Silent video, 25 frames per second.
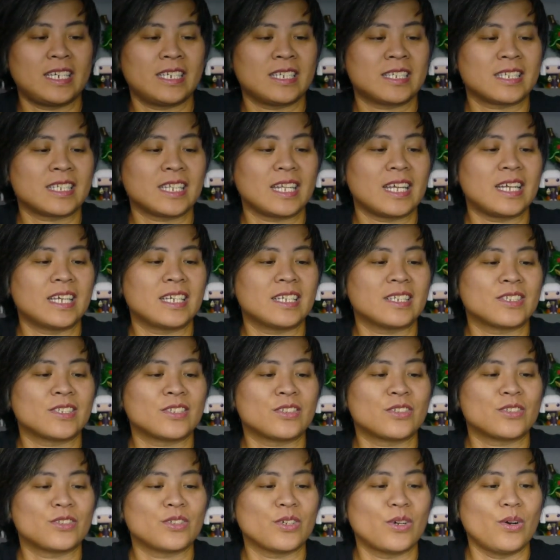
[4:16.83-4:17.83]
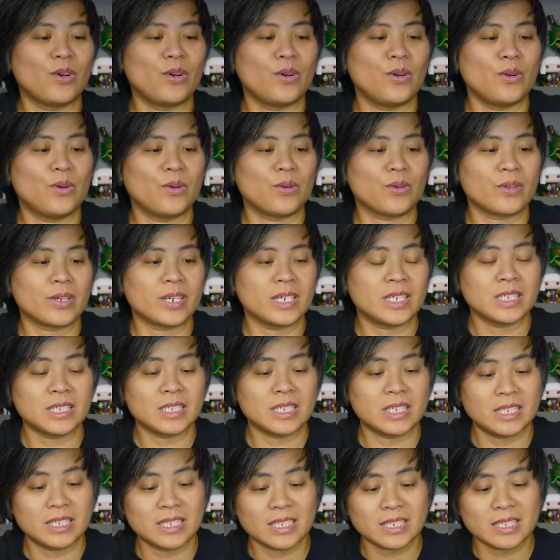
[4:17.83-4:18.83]
It's like so
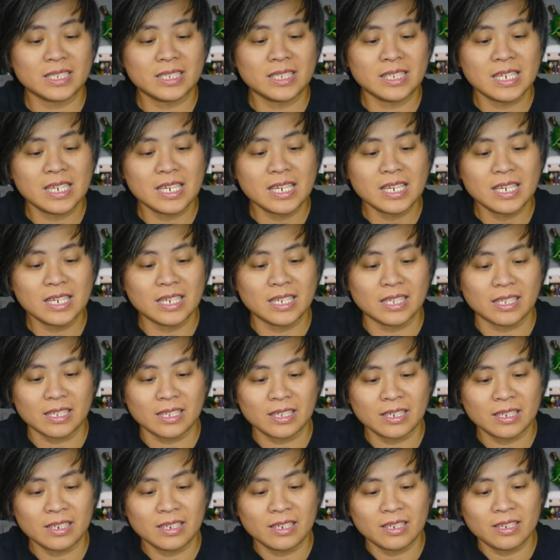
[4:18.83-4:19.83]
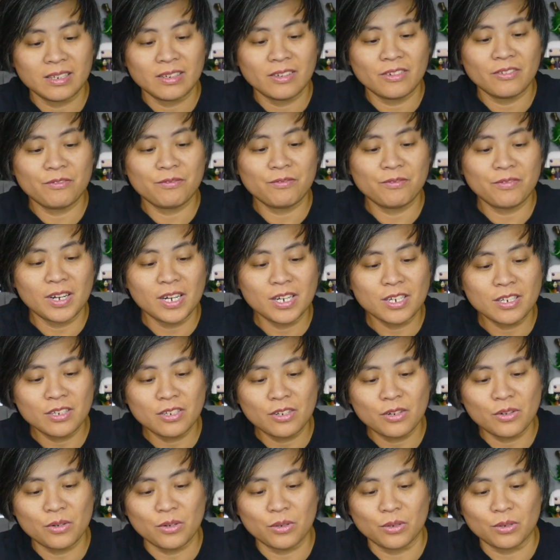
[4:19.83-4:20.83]
crazy. The teeth,
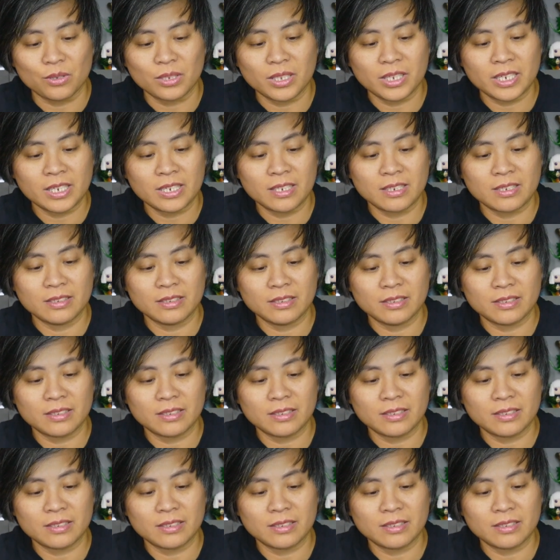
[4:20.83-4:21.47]
Funko like